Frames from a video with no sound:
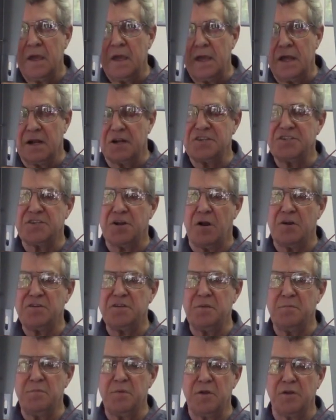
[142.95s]
it'll start
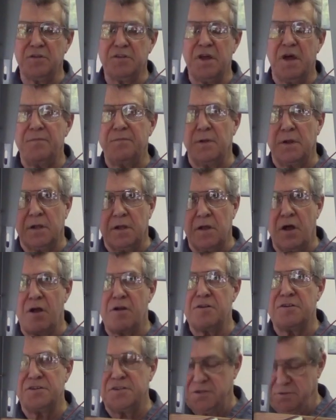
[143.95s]
to build up a
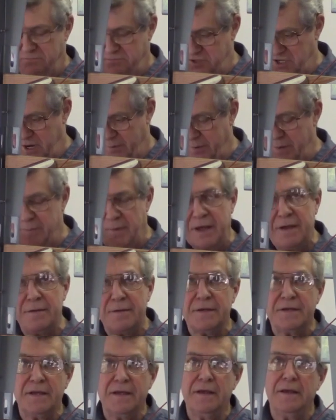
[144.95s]
large chubby bit,